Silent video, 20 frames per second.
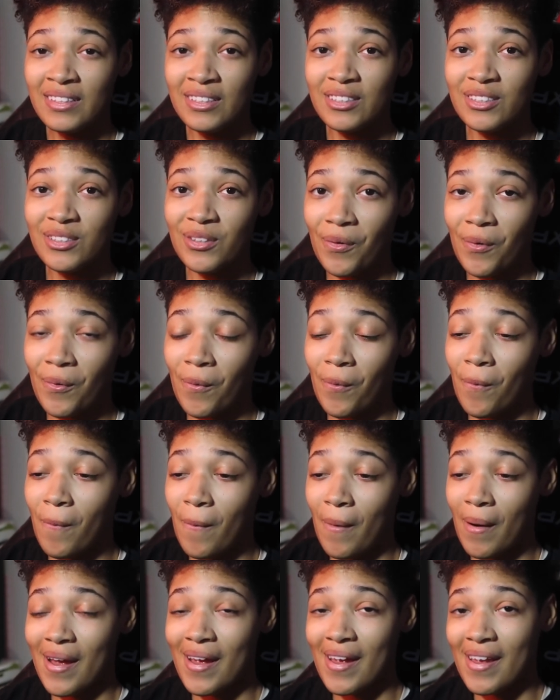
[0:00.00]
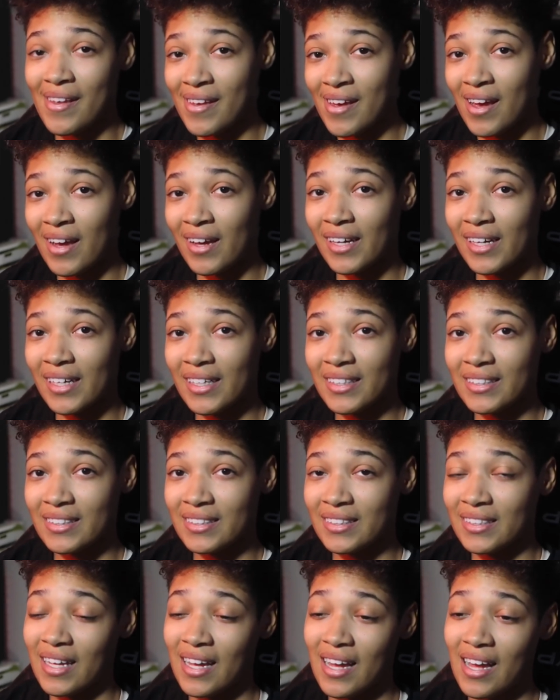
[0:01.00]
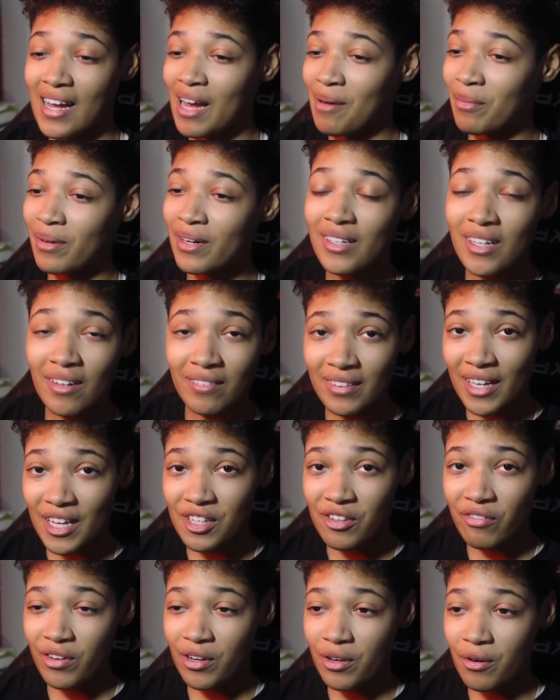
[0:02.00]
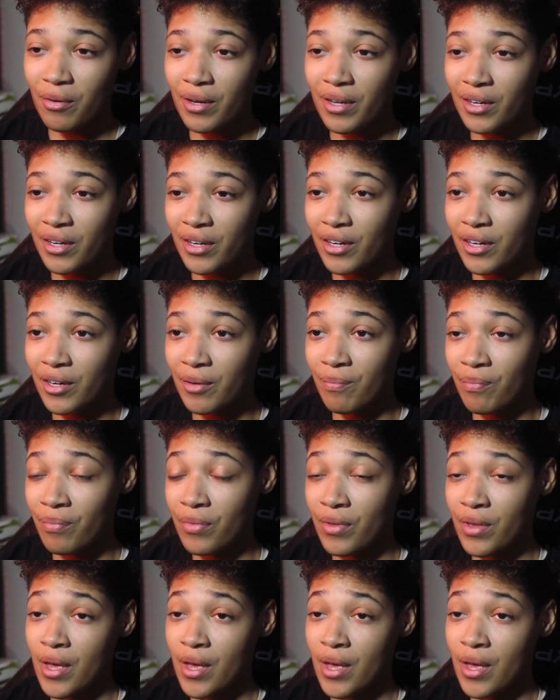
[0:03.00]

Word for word: So yeah, guys, I'm gonna end off today's video here.